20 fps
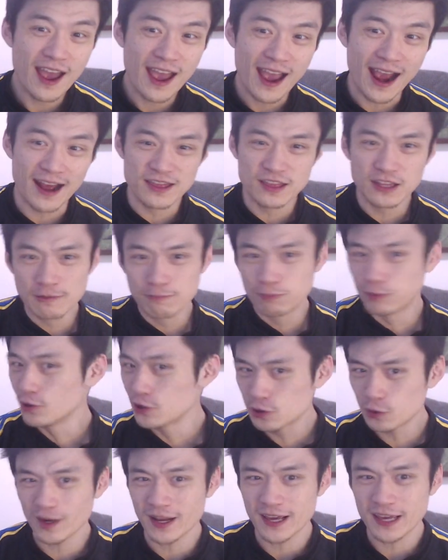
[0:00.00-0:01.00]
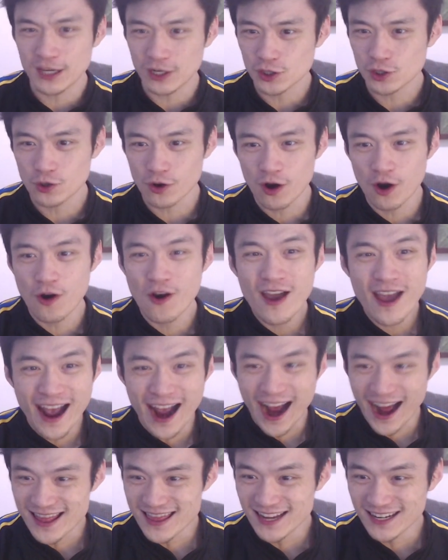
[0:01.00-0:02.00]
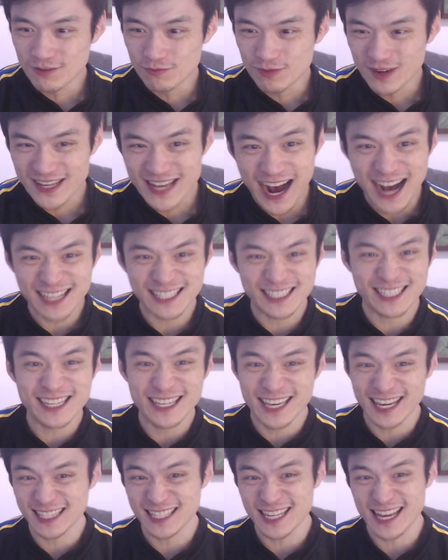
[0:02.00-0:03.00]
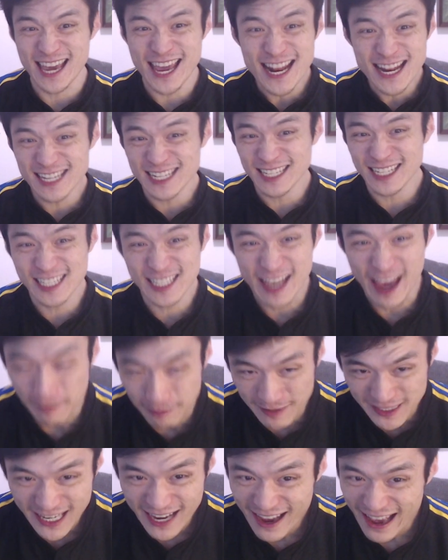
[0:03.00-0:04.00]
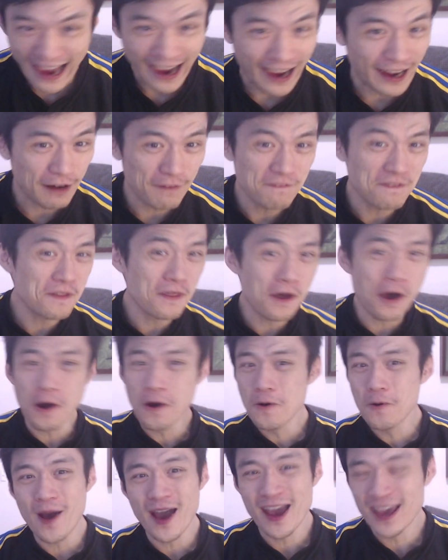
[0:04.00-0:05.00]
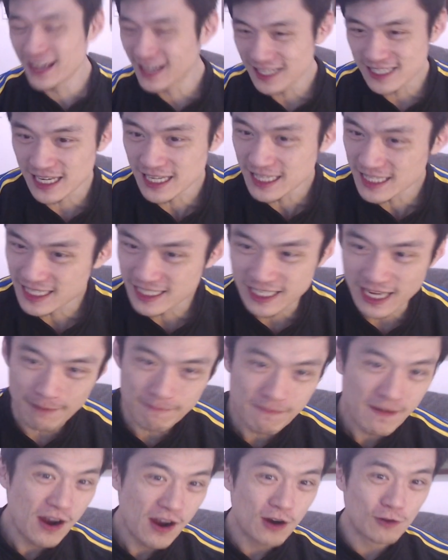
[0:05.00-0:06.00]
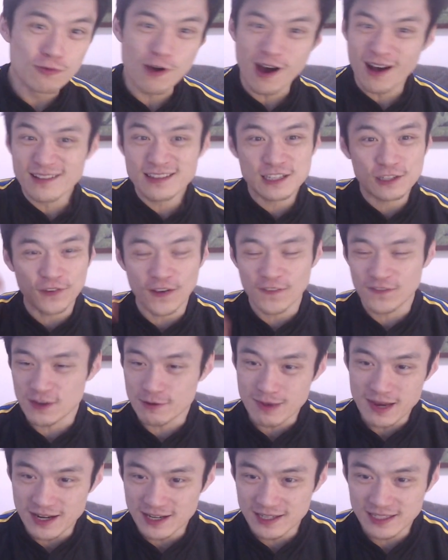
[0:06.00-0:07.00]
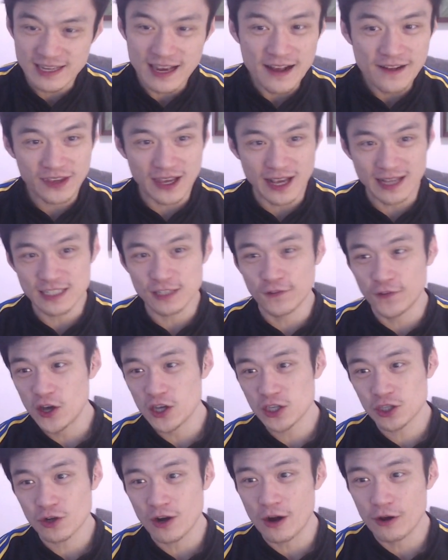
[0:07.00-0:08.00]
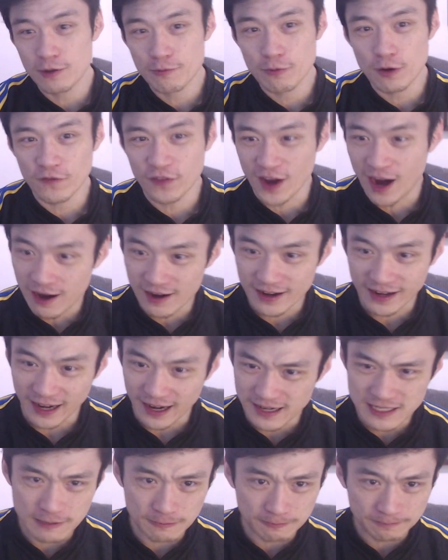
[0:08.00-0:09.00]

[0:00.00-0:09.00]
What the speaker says: And then the Blues were like in control, and then Rayasi gets an intercept out of nowhere. He gets an intercept, runs 50 meters, gets the first try on the ball for the Hurricanes.